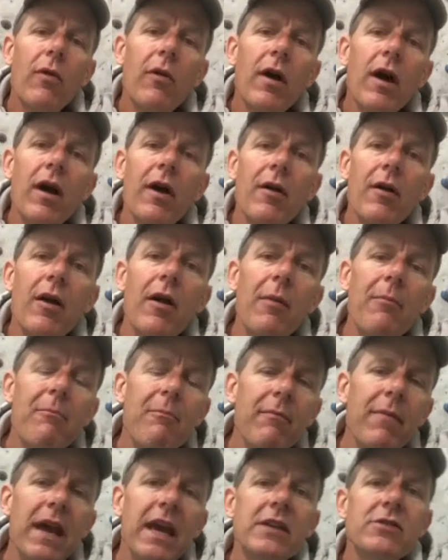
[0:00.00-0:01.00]
a
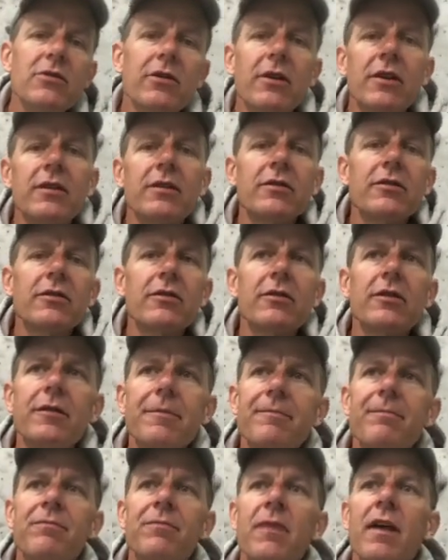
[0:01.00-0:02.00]
major concern
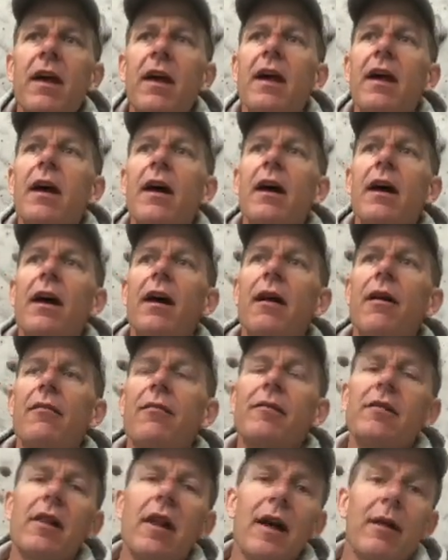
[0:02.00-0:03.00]

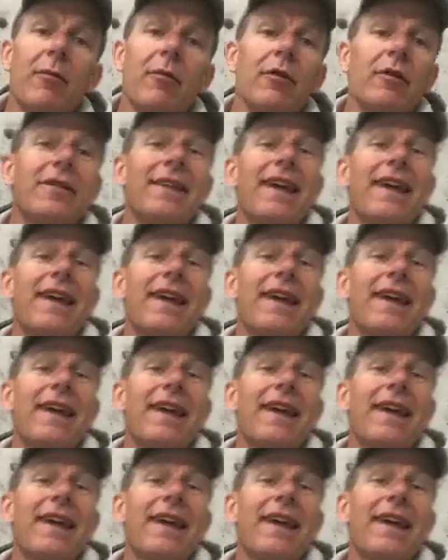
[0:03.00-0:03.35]
of climbers,